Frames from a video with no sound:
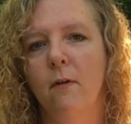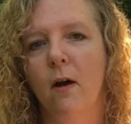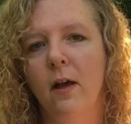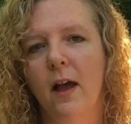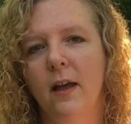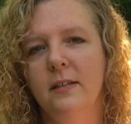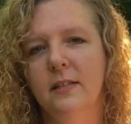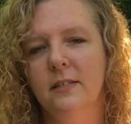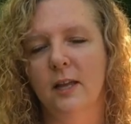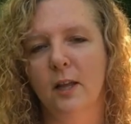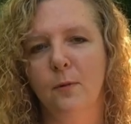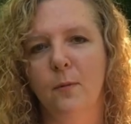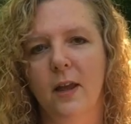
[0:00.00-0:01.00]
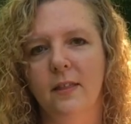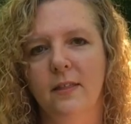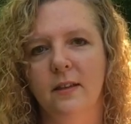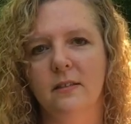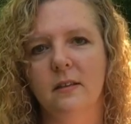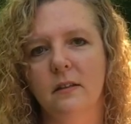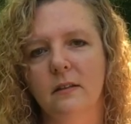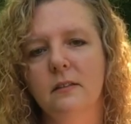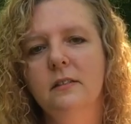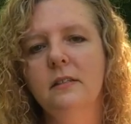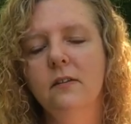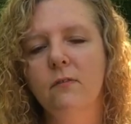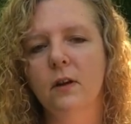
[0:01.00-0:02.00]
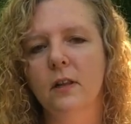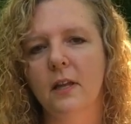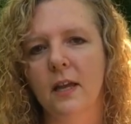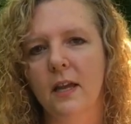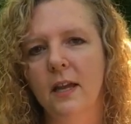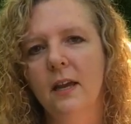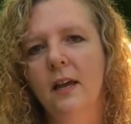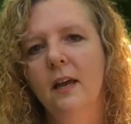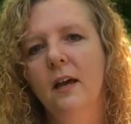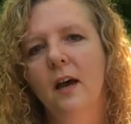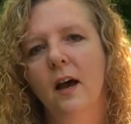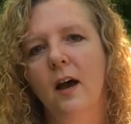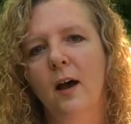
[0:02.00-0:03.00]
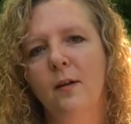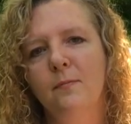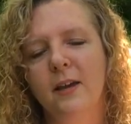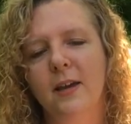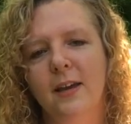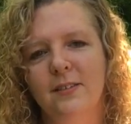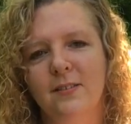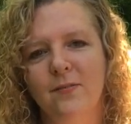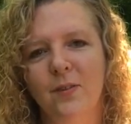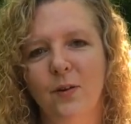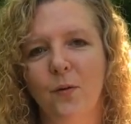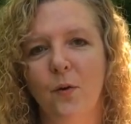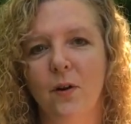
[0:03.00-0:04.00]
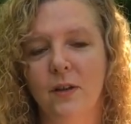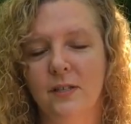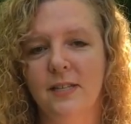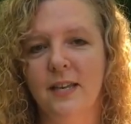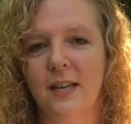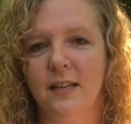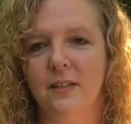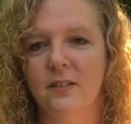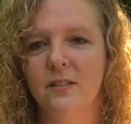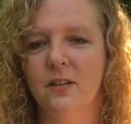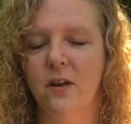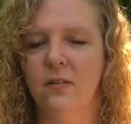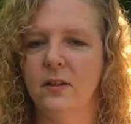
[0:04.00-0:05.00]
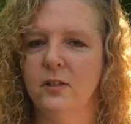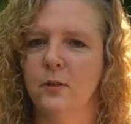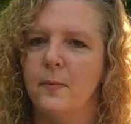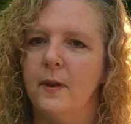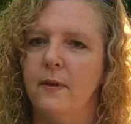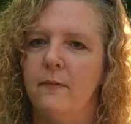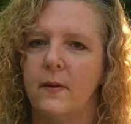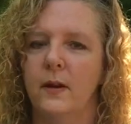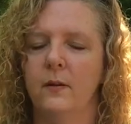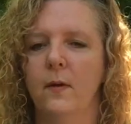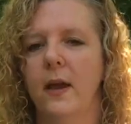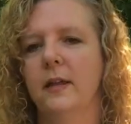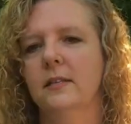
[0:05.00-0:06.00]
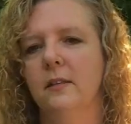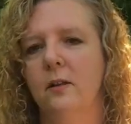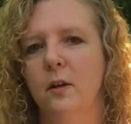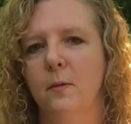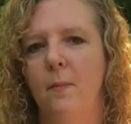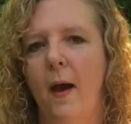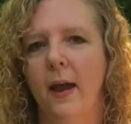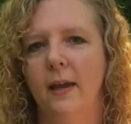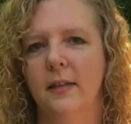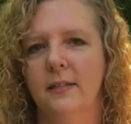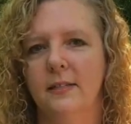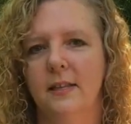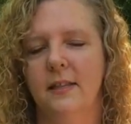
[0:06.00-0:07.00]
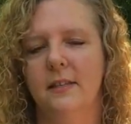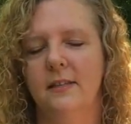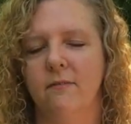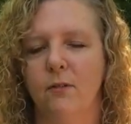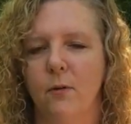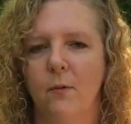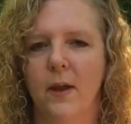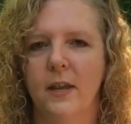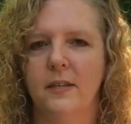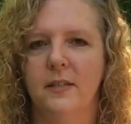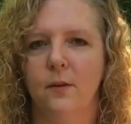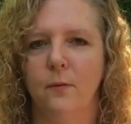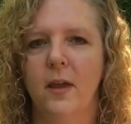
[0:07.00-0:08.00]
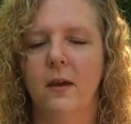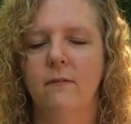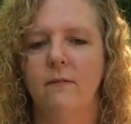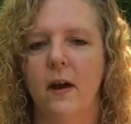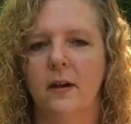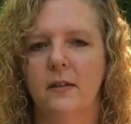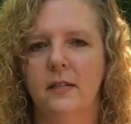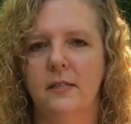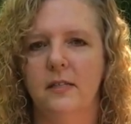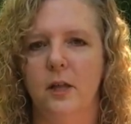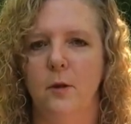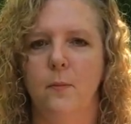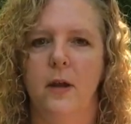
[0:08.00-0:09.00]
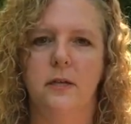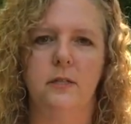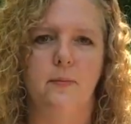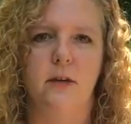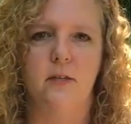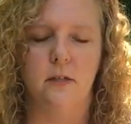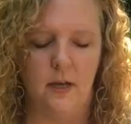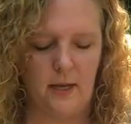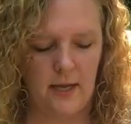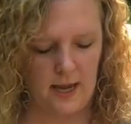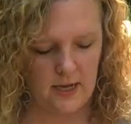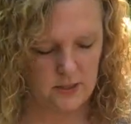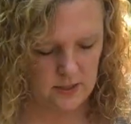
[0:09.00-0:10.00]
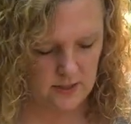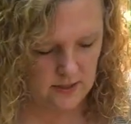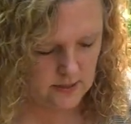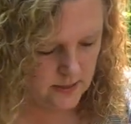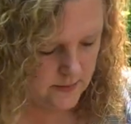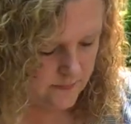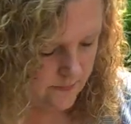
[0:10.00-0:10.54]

all had to celebrate things a little differently because of the quarantine. So this will be a fun way to look back and see the different ways that we have found to celebrate special occasions.